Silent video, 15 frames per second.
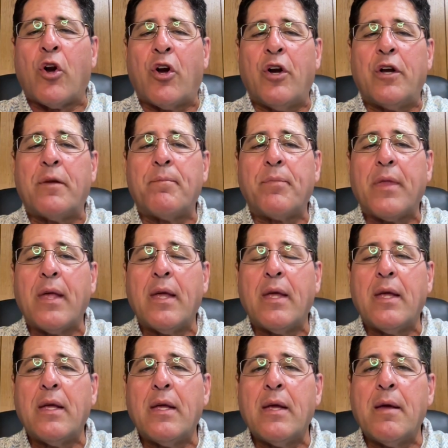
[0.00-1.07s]
word.
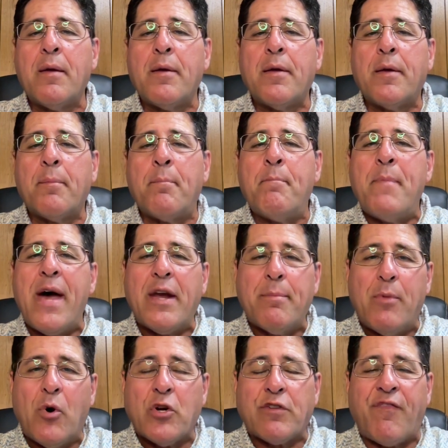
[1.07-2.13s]

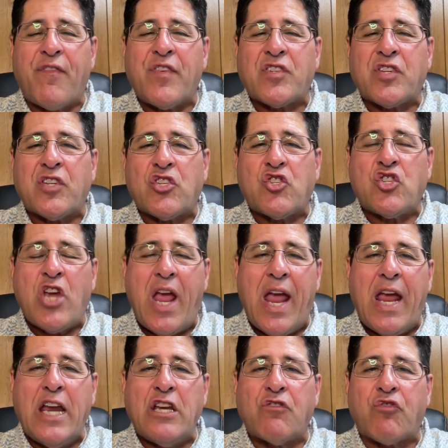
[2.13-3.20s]
Metamorphosis,
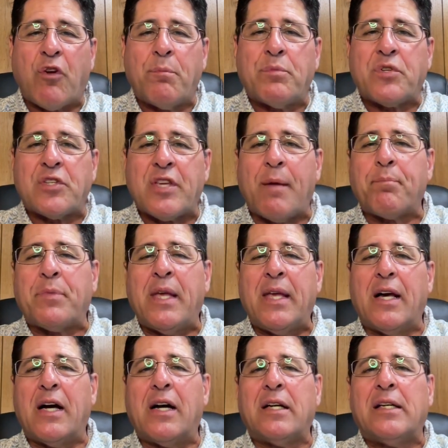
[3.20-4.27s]
change from
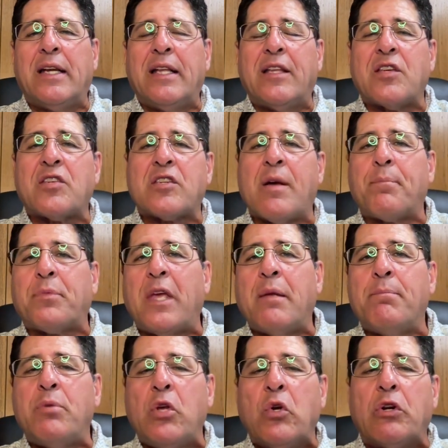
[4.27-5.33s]
something ugly to
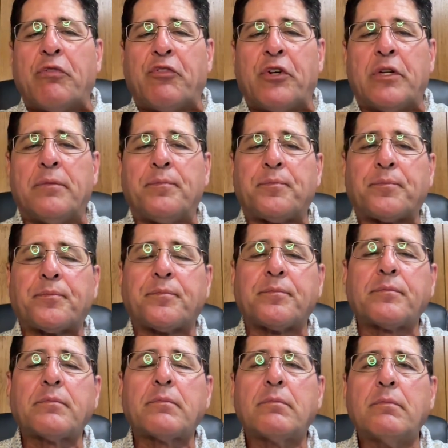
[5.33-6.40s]
something beautiful.
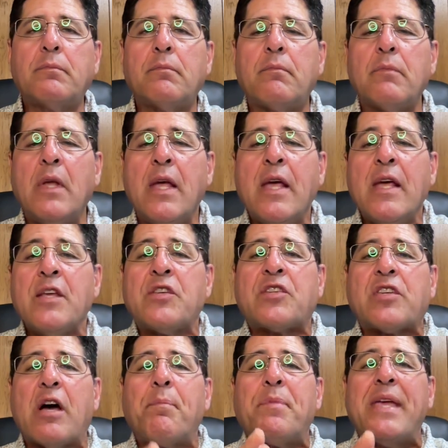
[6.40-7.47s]

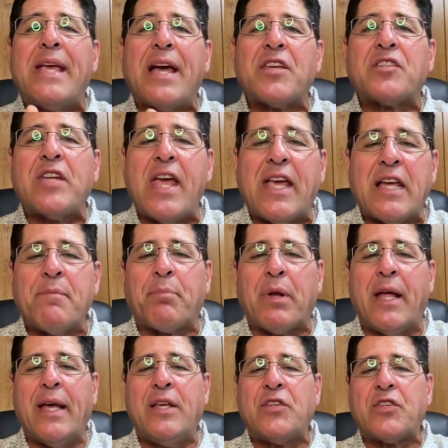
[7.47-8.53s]
Something has taken
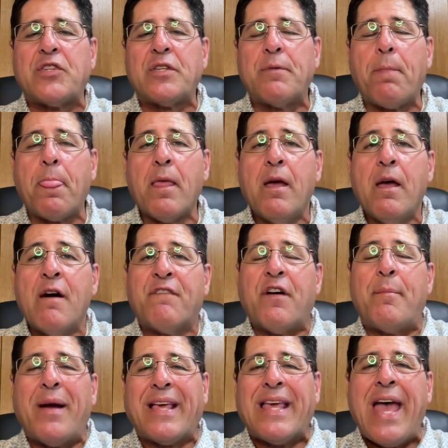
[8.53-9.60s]
place
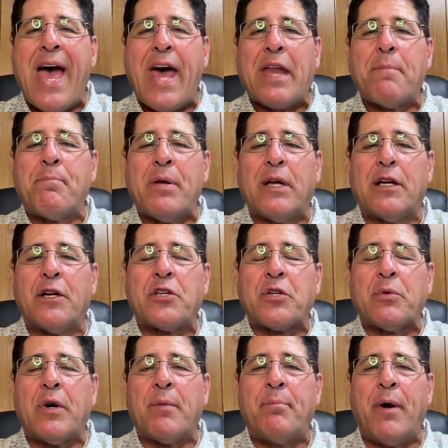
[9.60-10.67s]
from a caterpillar
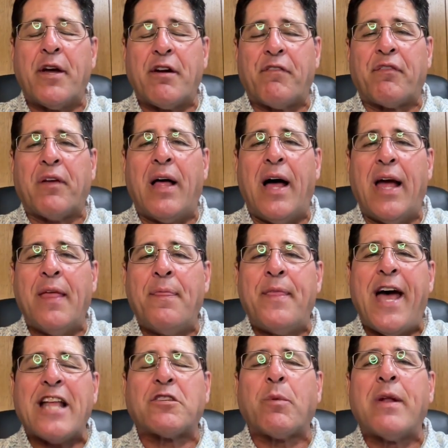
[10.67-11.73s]
to a butterfly. And
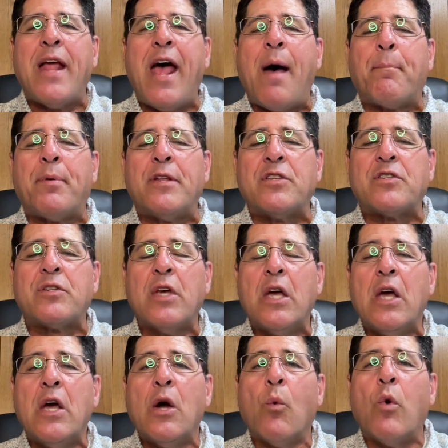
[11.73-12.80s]
that's what happens
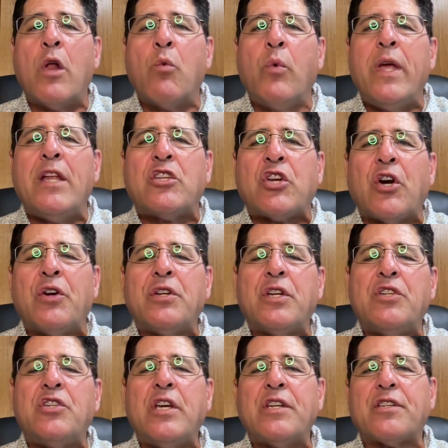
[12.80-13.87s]
when we turn
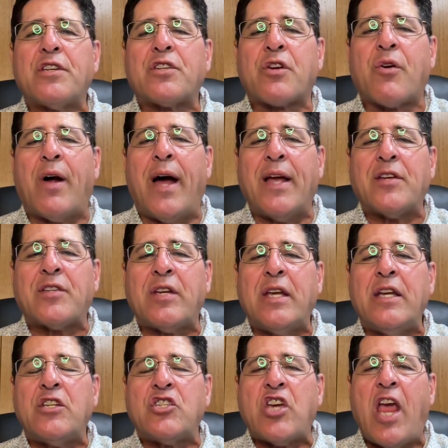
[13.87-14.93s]
to Jesus Christ.
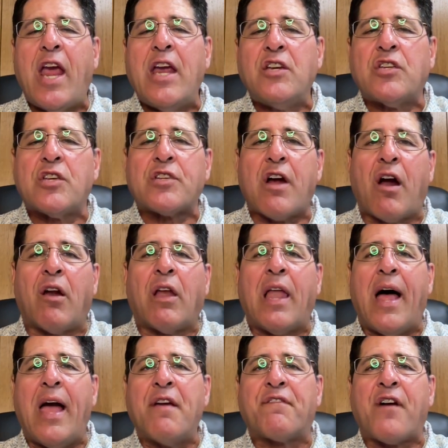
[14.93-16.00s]
He changes our
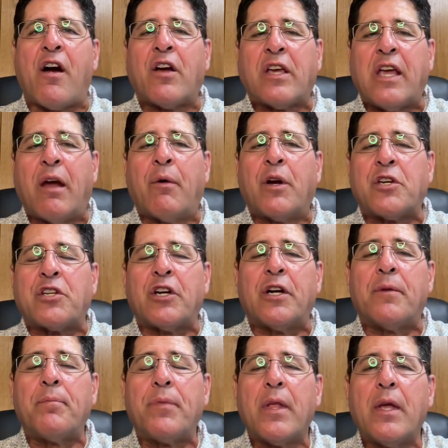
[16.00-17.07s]
life, our
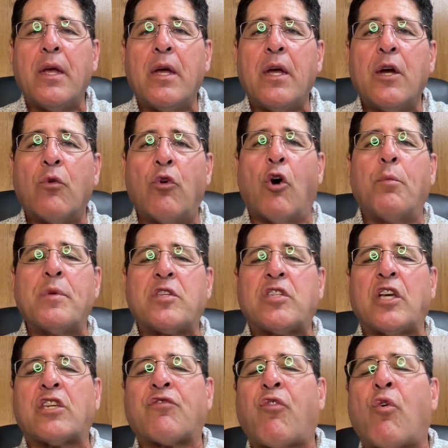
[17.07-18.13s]
character.
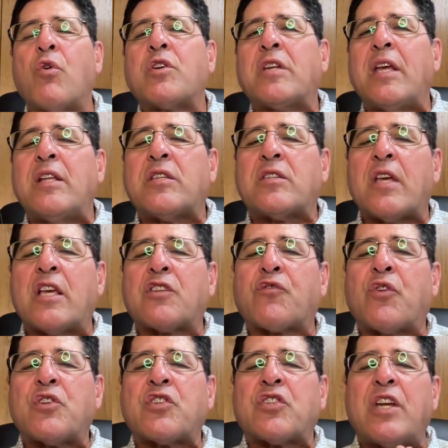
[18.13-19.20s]
Romans 6:14 says,
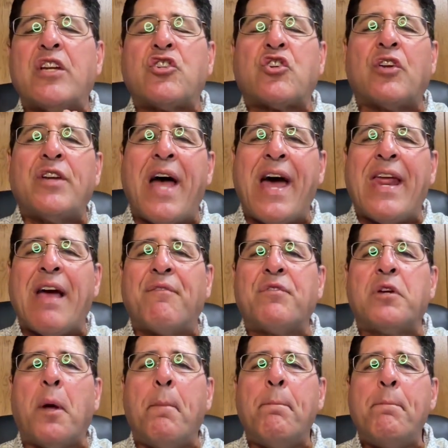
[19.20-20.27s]
for sin shall not
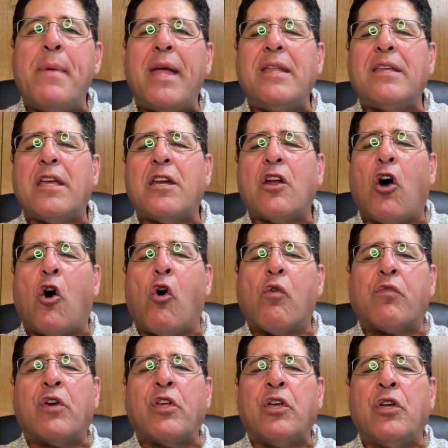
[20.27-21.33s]
have dominion
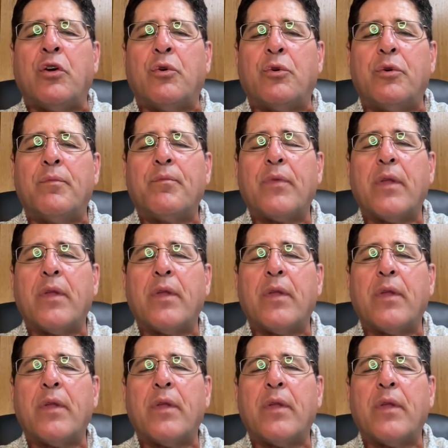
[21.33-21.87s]
over you,